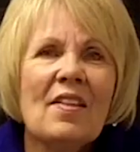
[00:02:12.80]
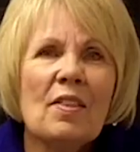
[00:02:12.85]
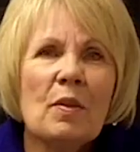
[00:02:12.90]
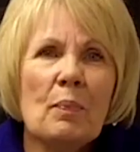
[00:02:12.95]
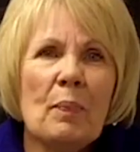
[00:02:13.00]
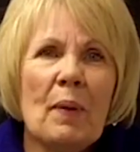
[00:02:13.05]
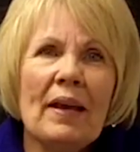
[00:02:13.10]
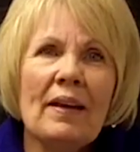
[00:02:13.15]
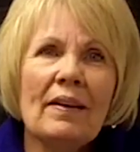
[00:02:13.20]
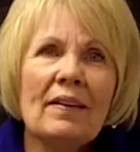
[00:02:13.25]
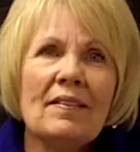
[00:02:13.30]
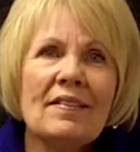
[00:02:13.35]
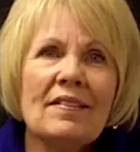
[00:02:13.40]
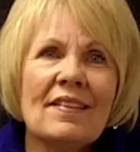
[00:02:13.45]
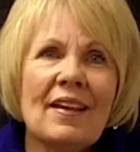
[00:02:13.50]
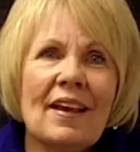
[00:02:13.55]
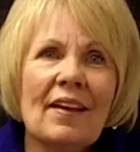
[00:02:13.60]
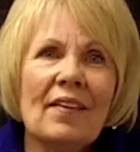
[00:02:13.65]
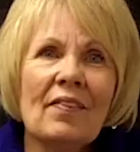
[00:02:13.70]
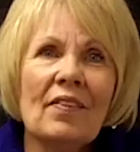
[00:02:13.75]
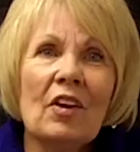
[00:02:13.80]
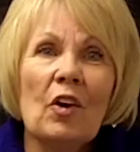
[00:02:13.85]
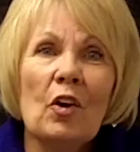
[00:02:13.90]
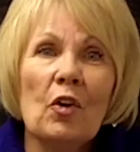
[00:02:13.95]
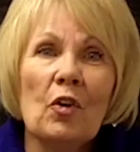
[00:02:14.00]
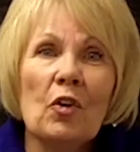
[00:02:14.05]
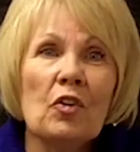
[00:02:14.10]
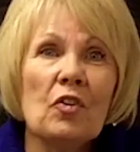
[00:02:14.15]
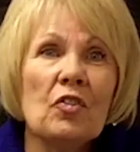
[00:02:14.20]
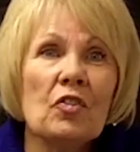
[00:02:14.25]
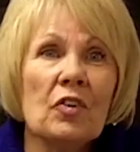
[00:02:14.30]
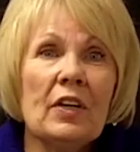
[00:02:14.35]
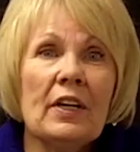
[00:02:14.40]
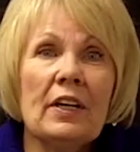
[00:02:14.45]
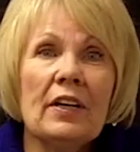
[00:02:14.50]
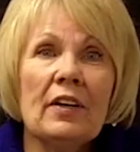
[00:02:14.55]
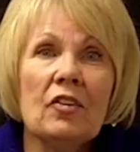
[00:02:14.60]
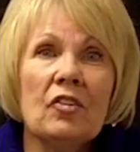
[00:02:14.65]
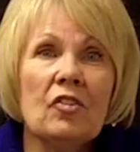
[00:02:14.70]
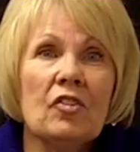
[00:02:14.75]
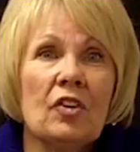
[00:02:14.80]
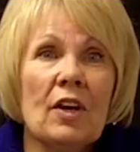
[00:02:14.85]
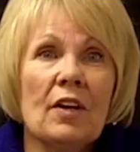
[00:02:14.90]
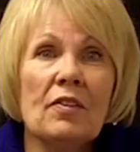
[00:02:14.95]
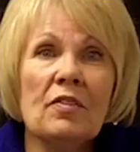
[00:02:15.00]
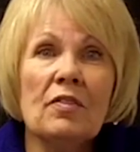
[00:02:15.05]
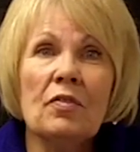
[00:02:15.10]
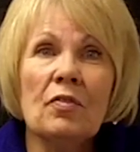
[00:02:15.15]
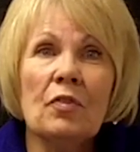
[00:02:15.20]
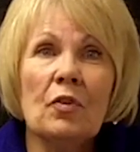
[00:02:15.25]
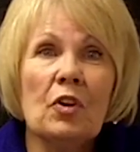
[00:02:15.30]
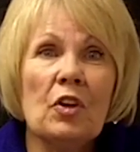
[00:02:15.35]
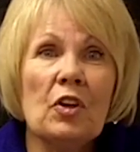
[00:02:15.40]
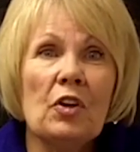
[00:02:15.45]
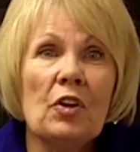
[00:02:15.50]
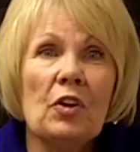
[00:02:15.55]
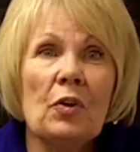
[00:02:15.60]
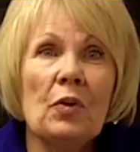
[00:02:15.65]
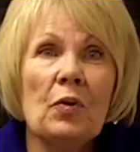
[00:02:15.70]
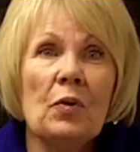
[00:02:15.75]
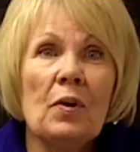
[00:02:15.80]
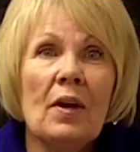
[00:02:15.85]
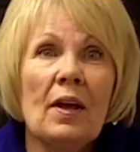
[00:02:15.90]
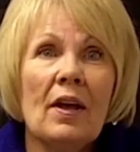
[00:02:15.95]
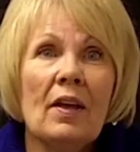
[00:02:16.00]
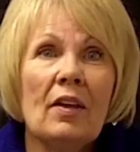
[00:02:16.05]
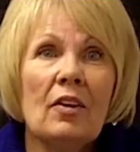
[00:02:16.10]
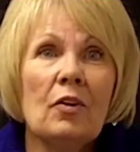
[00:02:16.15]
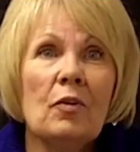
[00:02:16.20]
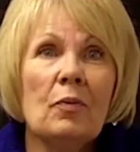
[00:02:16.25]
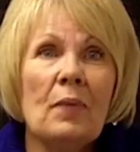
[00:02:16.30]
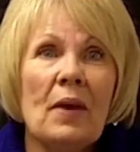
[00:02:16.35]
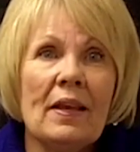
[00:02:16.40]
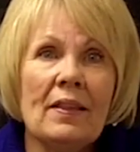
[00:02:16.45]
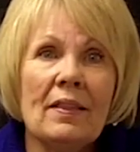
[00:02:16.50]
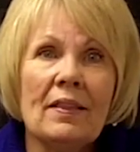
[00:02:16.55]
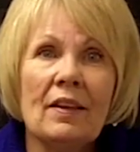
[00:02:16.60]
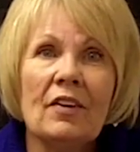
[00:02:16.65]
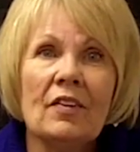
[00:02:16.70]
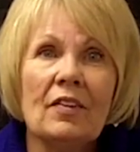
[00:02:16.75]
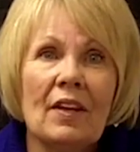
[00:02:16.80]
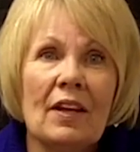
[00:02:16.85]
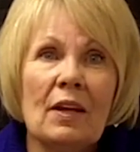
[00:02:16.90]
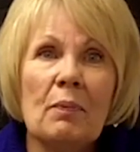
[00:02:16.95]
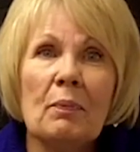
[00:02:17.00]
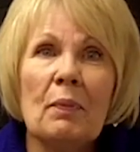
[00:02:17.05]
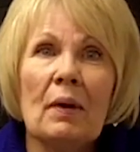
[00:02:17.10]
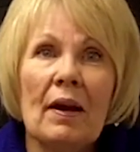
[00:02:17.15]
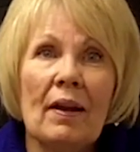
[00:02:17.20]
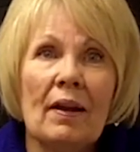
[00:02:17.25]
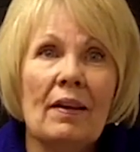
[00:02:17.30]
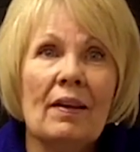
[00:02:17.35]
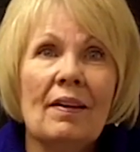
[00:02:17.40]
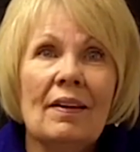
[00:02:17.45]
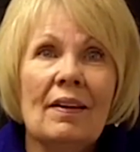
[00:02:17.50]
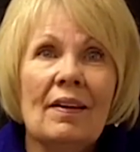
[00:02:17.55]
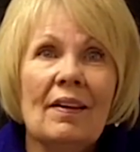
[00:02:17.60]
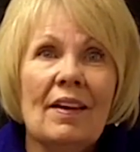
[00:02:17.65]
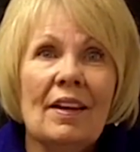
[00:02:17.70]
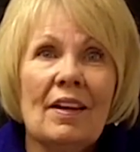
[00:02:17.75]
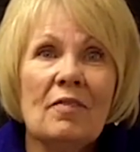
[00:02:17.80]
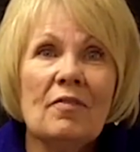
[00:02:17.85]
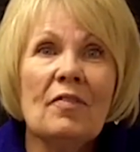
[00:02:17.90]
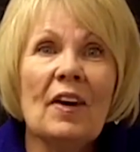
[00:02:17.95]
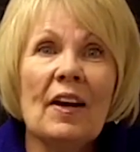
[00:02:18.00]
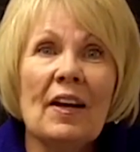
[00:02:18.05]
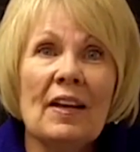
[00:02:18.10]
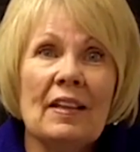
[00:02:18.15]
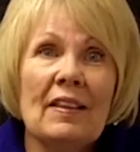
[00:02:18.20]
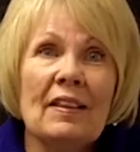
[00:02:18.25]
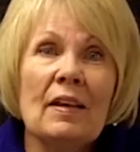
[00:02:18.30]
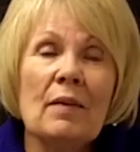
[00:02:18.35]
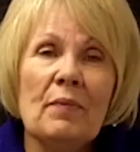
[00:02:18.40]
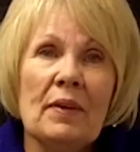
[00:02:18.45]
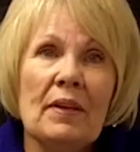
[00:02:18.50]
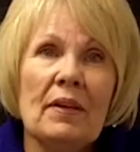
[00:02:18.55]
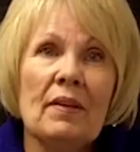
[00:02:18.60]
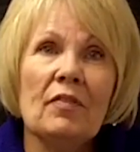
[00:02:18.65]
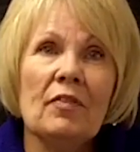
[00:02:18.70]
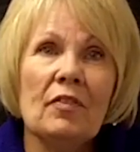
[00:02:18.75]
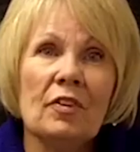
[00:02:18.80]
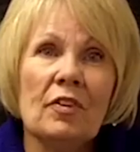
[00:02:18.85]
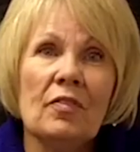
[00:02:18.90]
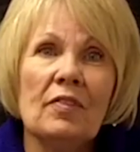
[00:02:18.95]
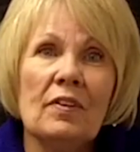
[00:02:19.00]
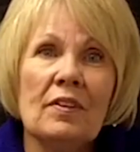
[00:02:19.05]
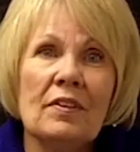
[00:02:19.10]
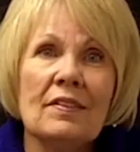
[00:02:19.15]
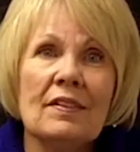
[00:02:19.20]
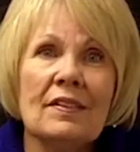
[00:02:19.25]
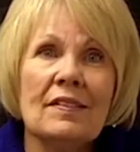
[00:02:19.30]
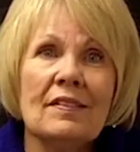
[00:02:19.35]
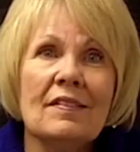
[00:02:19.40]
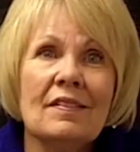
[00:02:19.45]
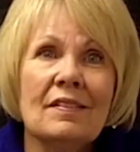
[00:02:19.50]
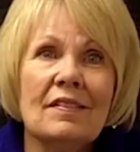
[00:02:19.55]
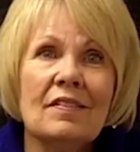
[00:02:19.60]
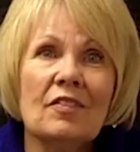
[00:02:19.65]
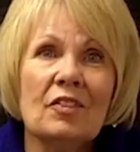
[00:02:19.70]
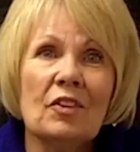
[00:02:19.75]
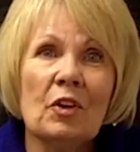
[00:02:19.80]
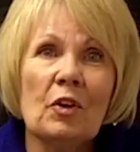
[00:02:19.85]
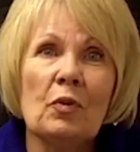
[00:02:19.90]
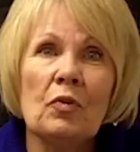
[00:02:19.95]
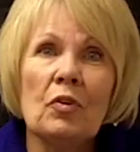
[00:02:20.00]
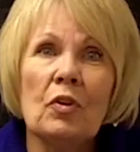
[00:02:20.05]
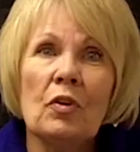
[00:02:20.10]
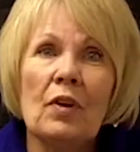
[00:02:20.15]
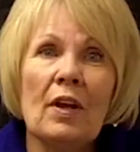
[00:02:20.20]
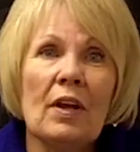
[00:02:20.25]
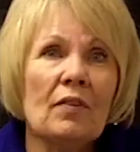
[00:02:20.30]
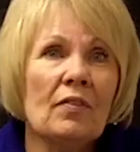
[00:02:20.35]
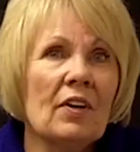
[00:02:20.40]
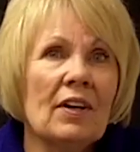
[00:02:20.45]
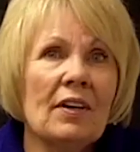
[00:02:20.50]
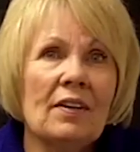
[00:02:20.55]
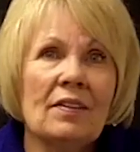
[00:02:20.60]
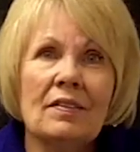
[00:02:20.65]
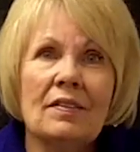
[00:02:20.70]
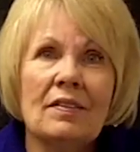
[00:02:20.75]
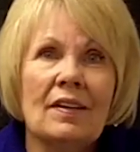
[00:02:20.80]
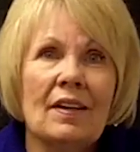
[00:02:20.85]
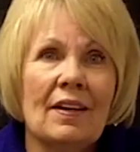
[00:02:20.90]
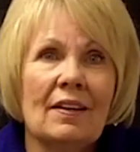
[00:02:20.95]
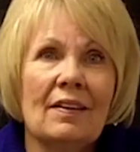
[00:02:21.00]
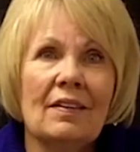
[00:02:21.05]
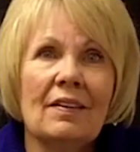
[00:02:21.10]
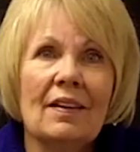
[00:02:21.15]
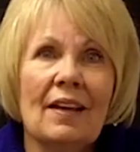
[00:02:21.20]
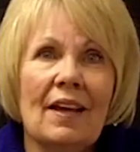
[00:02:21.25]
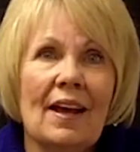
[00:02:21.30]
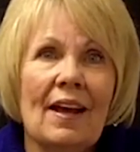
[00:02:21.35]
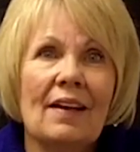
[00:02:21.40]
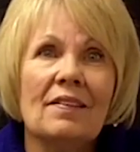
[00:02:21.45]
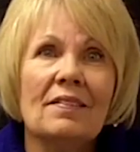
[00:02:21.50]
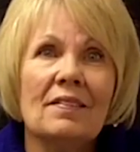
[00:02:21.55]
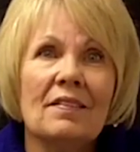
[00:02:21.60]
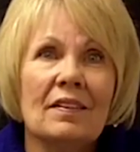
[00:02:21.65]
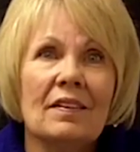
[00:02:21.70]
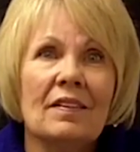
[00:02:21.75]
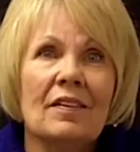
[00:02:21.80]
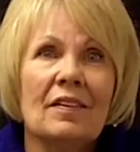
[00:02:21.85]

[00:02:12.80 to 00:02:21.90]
The pets and the owners are here just for you. You make their day by inviting them in for a visit. So don't ever hesitate to ask.